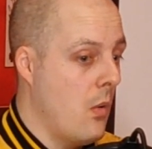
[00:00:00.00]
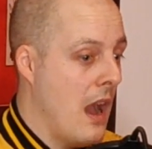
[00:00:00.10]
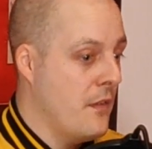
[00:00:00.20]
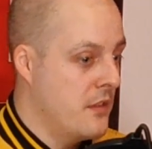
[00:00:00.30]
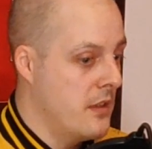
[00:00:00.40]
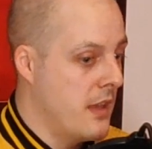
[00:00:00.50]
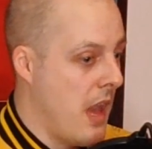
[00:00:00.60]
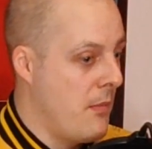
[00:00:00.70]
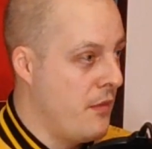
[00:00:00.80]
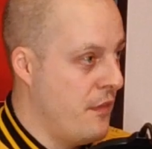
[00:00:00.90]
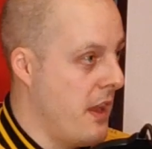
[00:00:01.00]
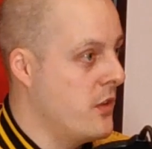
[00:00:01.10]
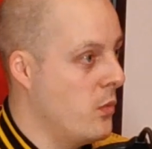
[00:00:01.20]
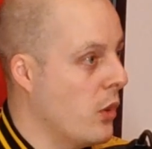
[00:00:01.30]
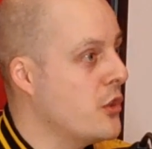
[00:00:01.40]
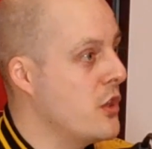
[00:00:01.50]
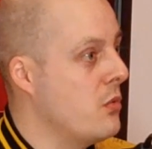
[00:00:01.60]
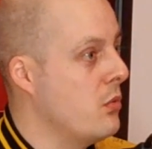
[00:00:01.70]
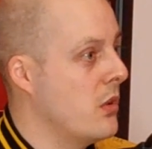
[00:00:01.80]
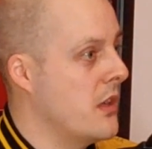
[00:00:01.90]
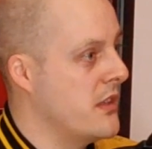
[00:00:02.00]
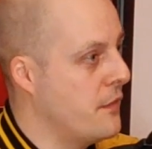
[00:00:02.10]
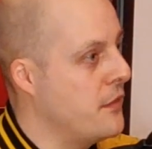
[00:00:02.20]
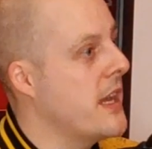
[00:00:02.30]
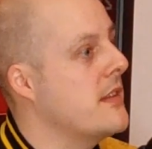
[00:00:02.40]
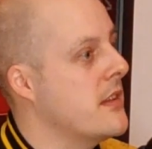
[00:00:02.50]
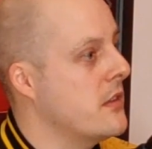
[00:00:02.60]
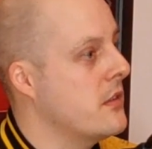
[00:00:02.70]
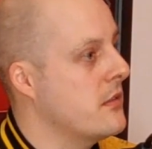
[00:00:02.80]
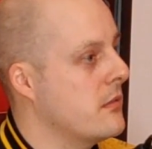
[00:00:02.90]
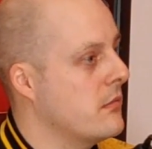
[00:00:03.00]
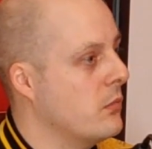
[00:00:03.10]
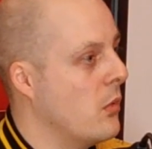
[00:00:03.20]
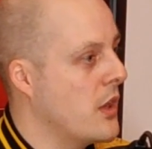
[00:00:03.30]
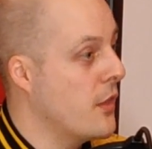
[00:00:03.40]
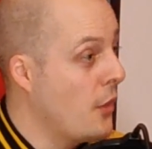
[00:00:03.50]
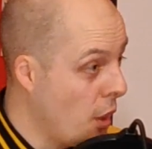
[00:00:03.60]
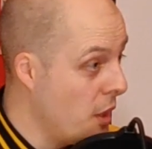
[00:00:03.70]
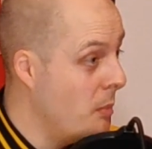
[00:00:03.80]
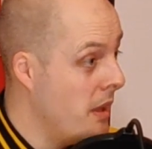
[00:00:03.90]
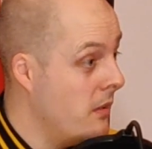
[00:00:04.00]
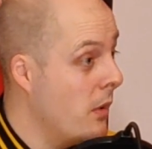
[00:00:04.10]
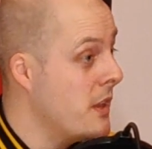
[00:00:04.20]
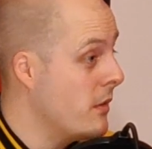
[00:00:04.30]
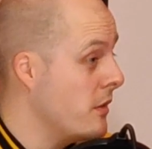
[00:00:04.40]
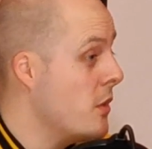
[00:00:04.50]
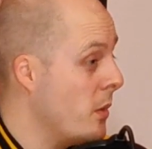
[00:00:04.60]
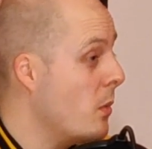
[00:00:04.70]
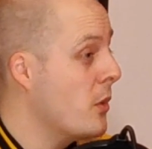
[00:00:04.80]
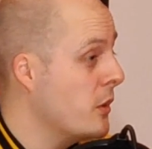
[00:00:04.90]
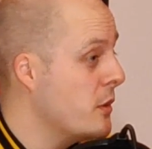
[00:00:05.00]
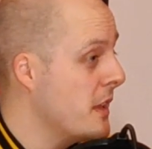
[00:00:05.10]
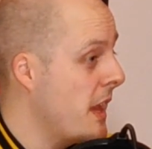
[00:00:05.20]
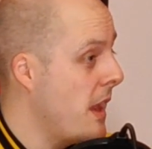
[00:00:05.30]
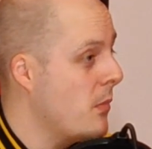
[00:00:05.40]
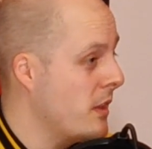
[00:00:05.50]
After the game had finished, was you as deflated as what you thought you'd be when you knew we were going to lose the game?